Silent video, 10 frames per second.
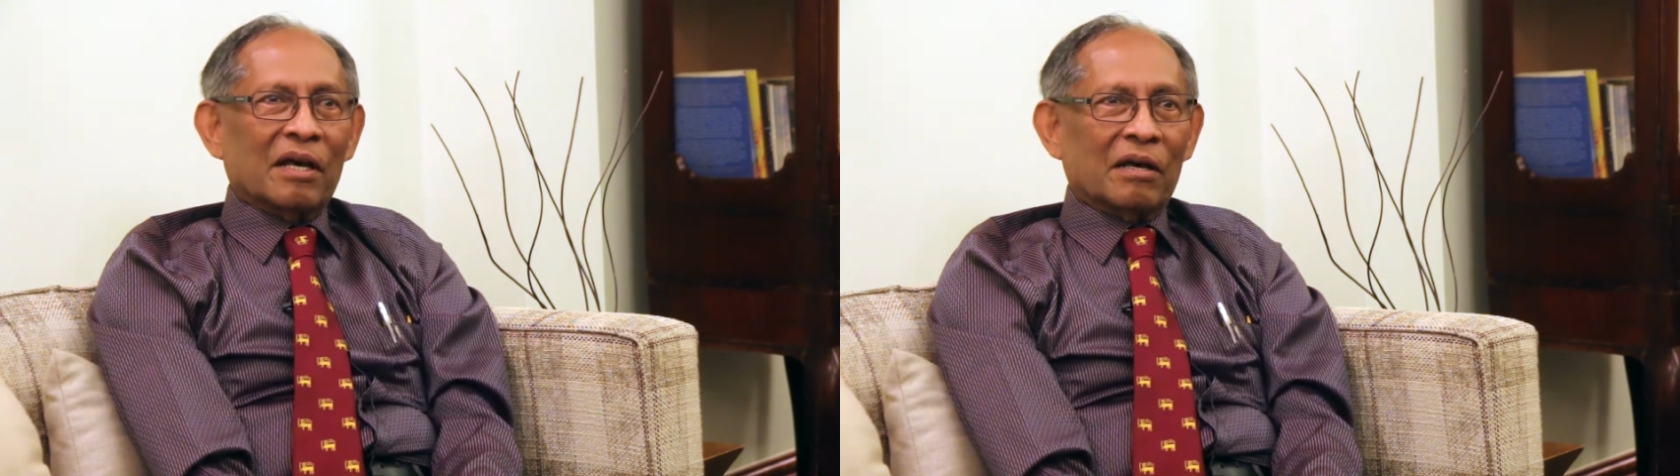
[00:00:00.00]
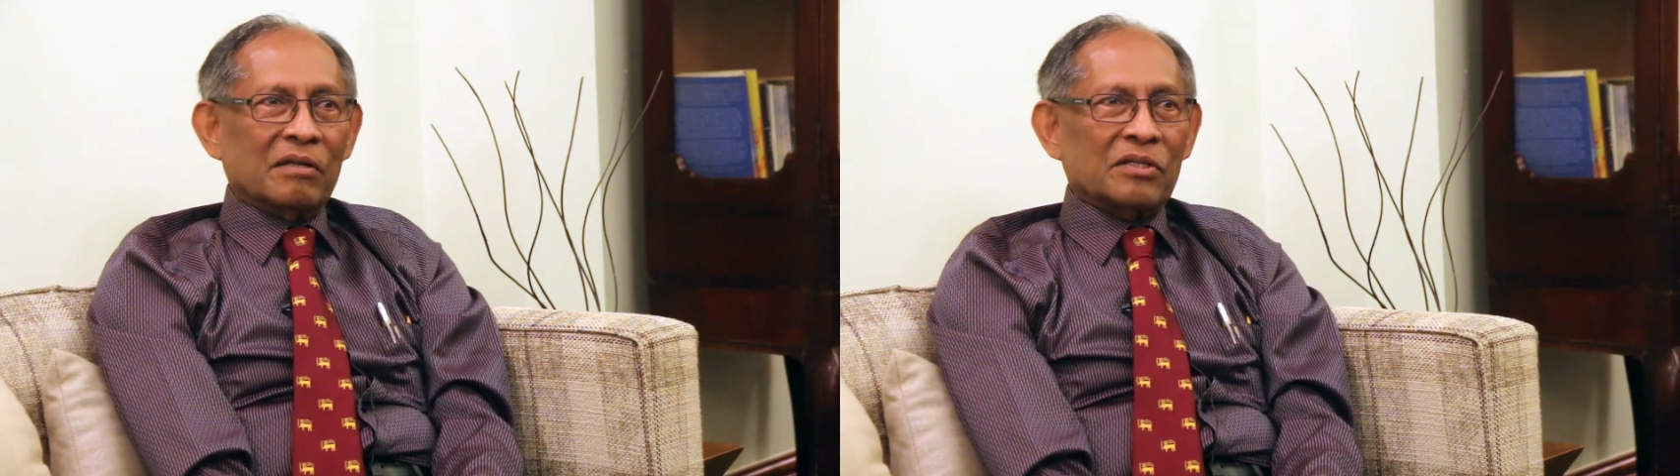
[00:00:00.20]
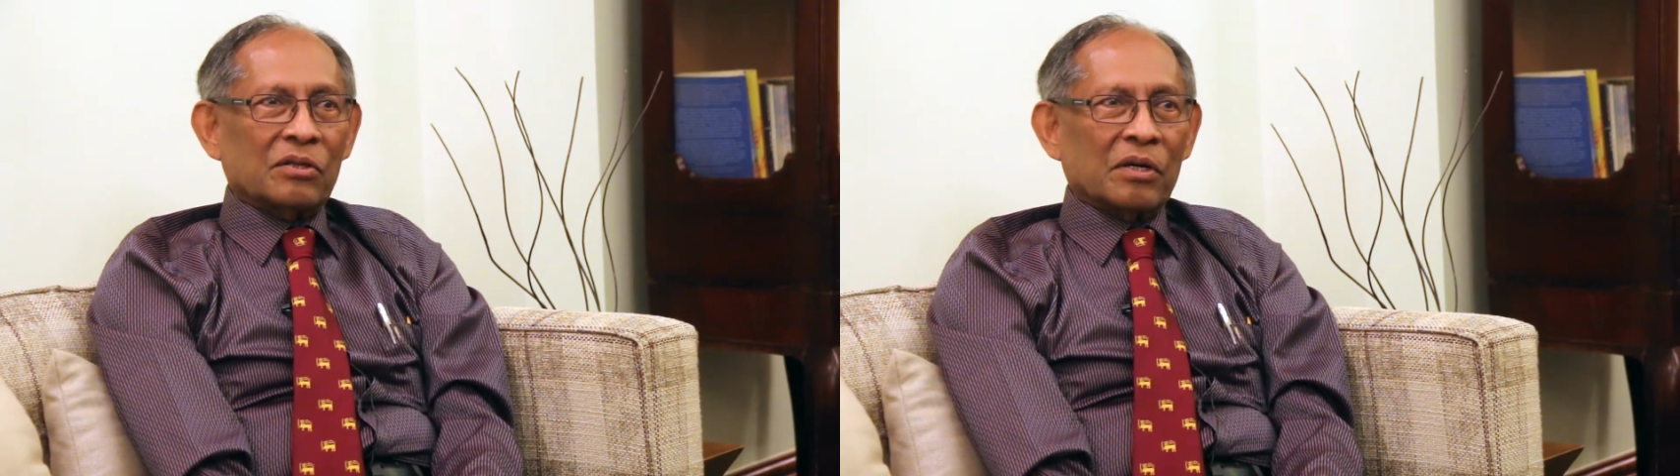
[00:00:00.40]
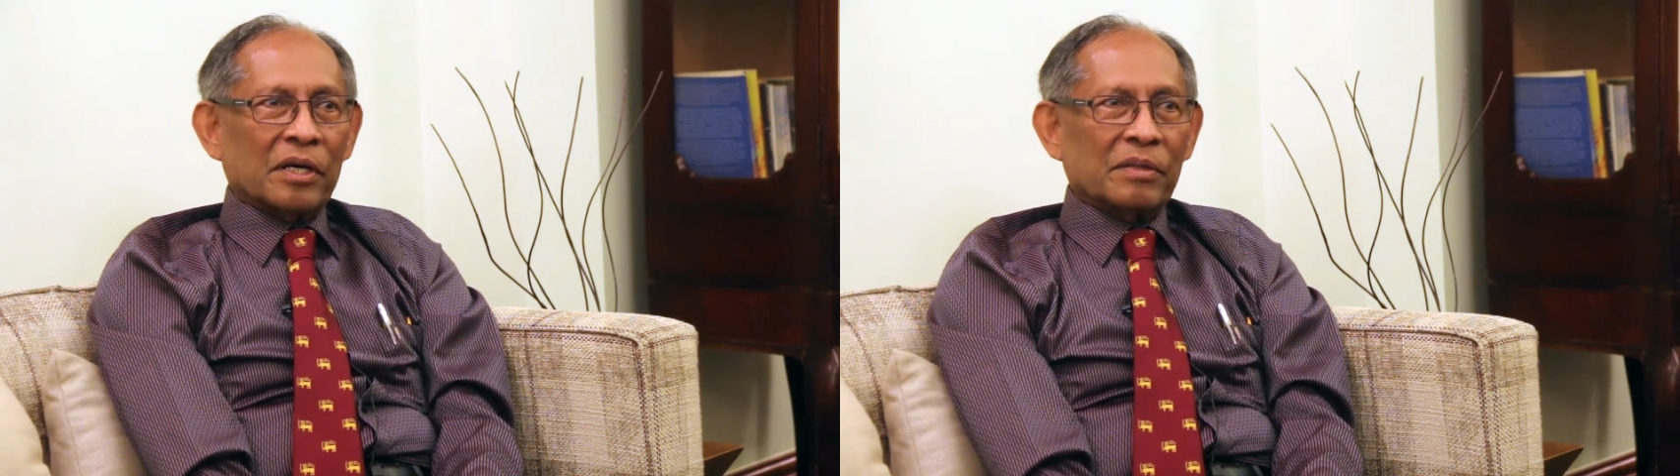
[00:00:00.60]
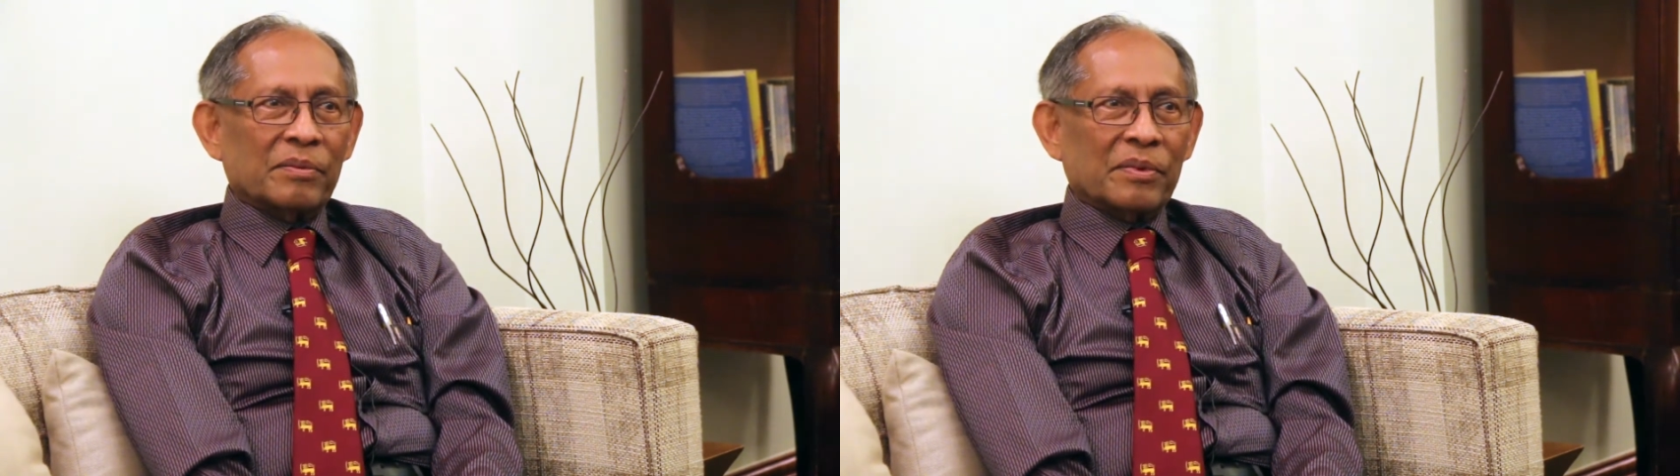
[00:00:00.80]
And so
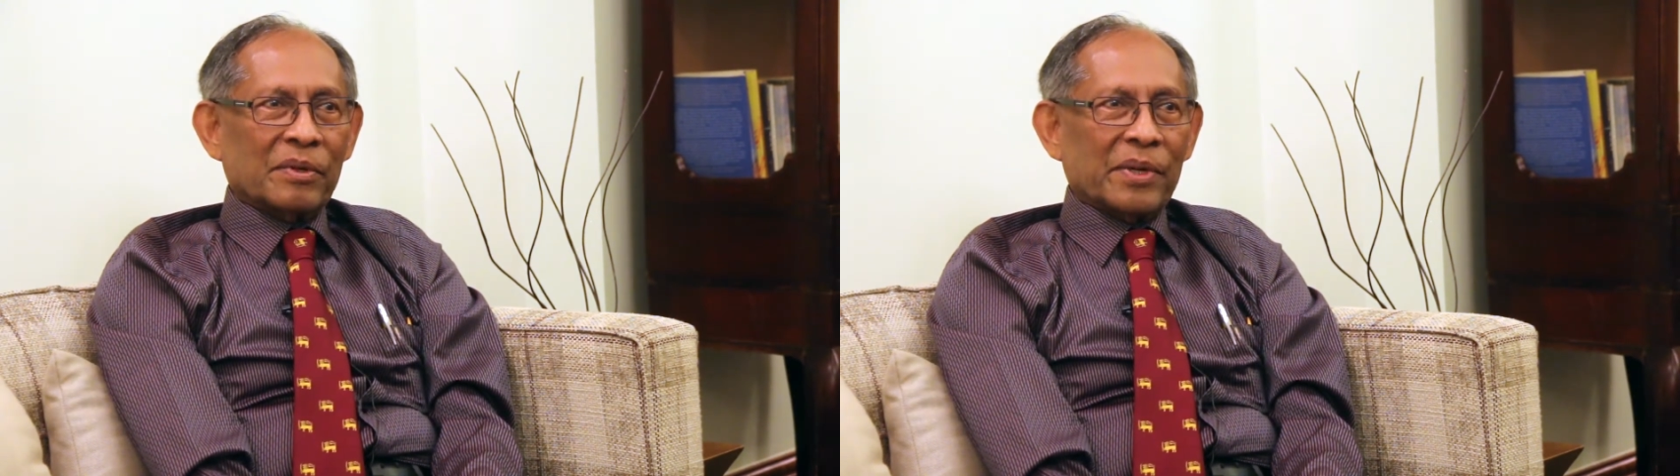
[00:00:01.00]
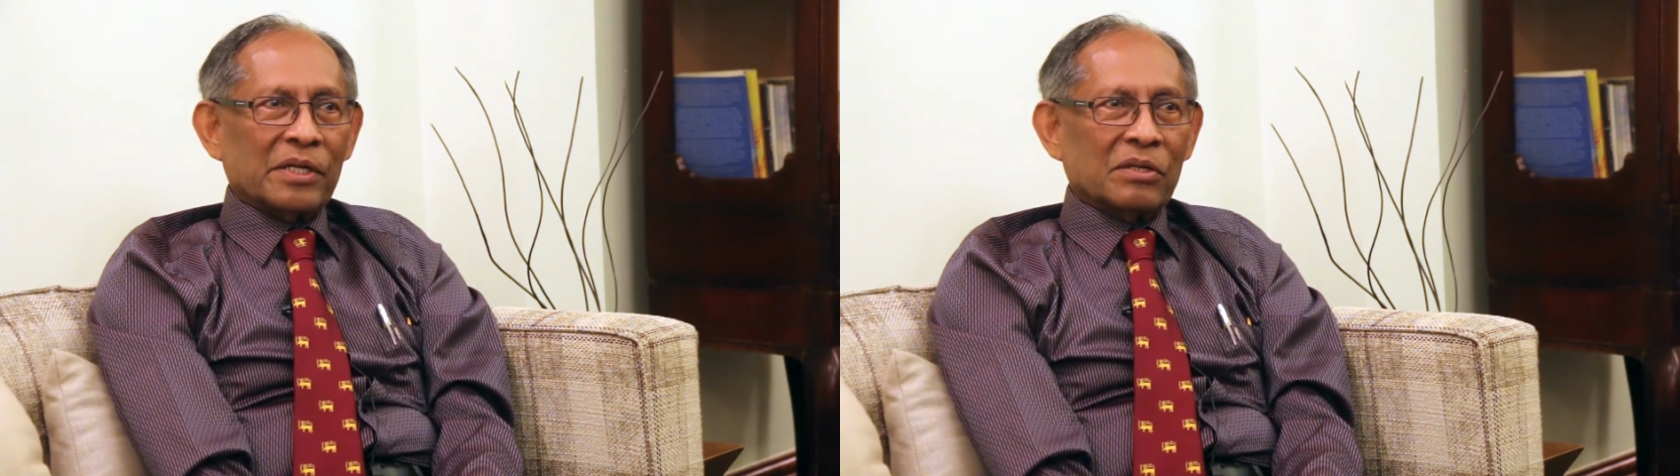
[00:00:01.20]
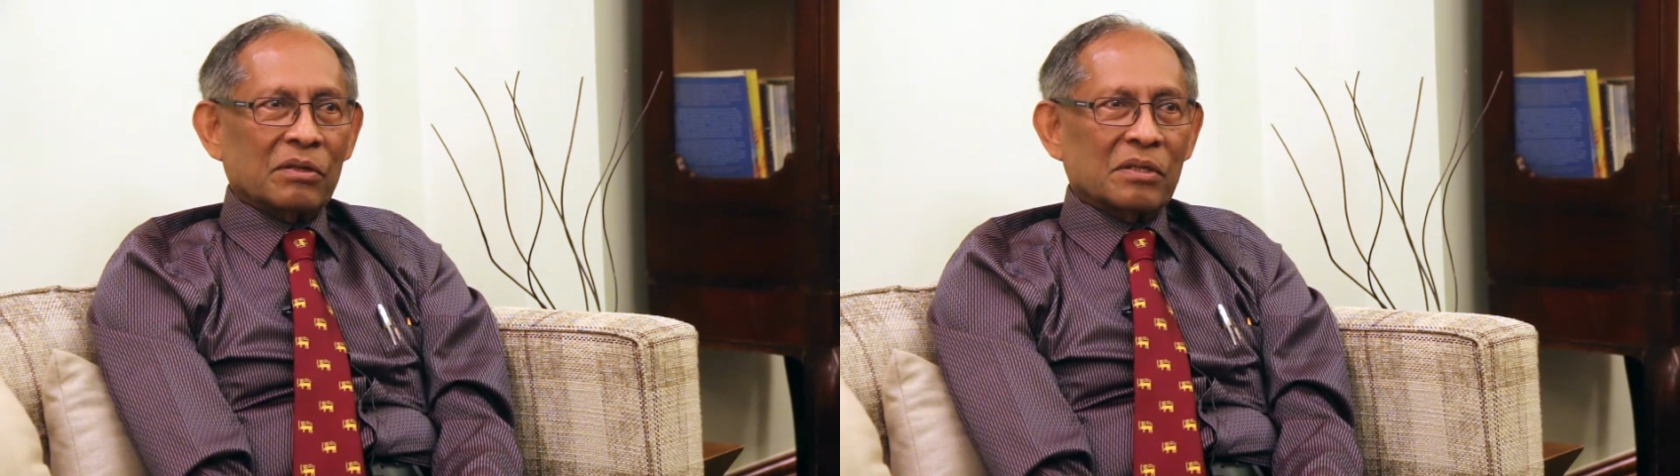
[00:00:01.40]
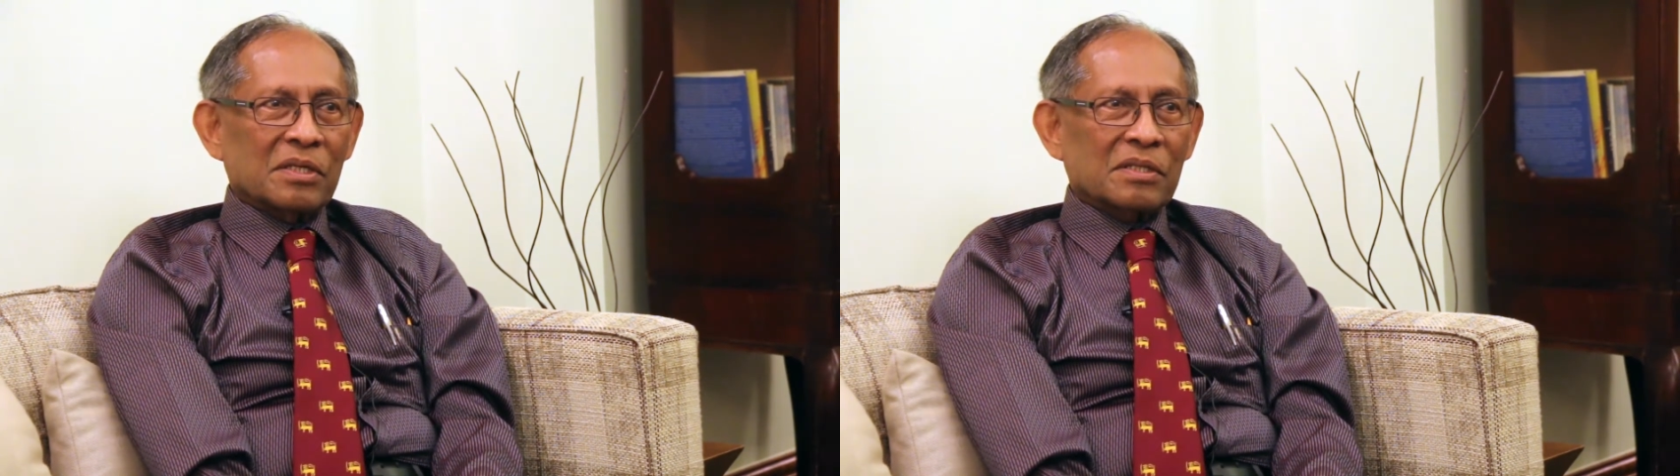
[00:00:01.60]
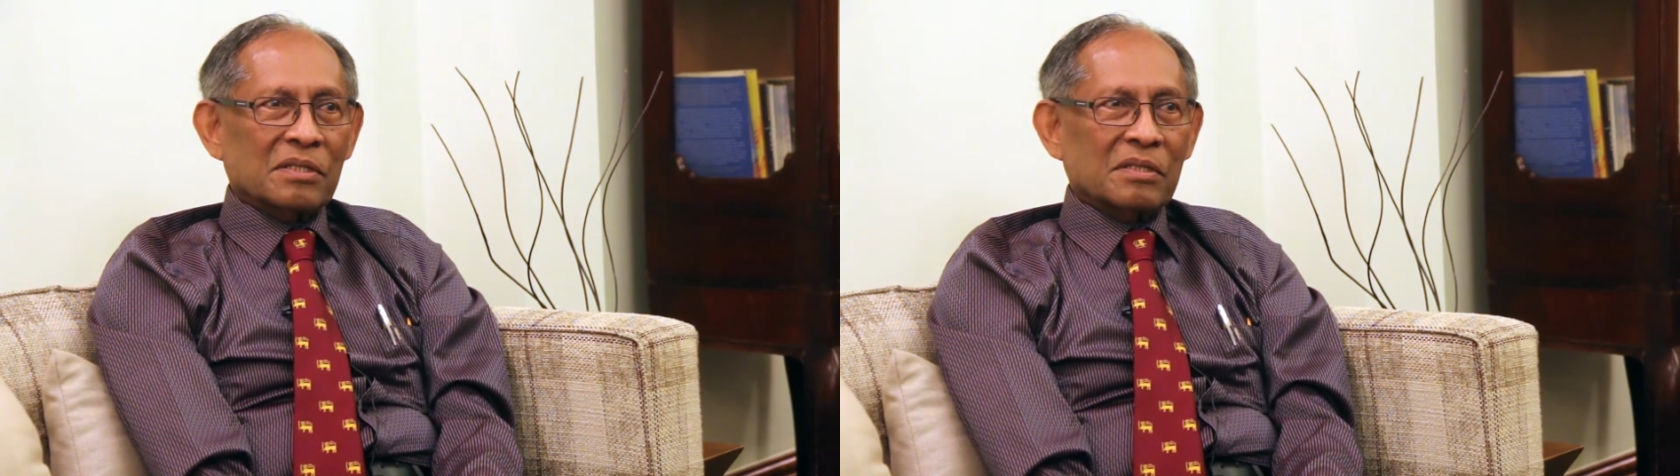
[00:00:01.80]
I went on
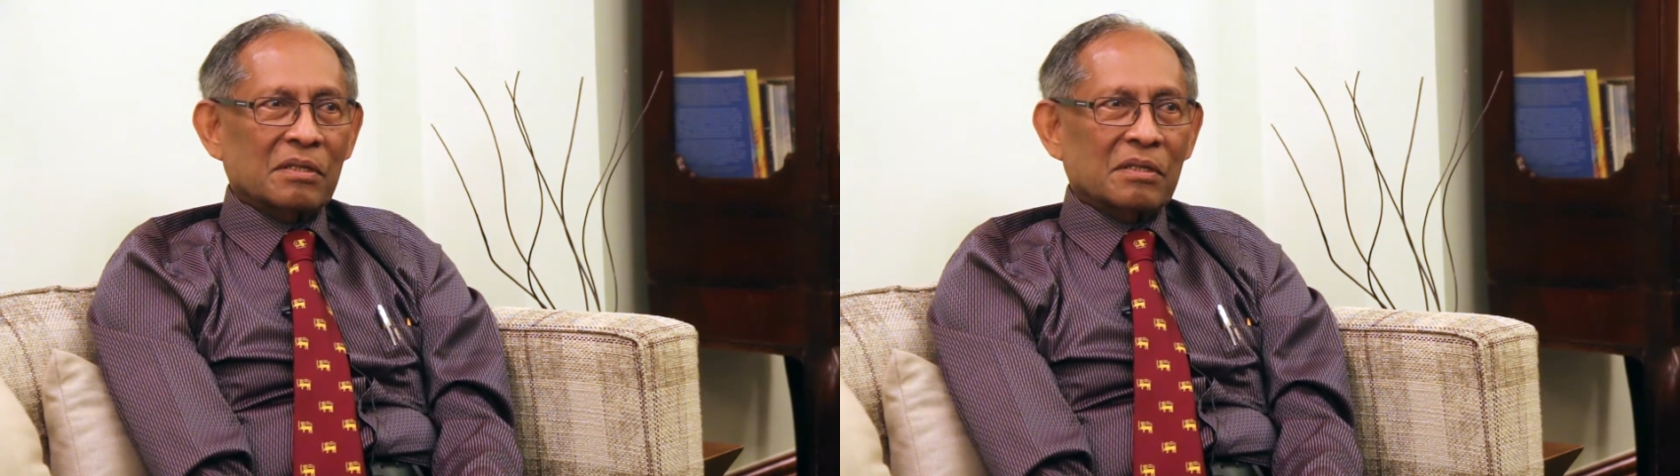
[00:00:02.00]
this,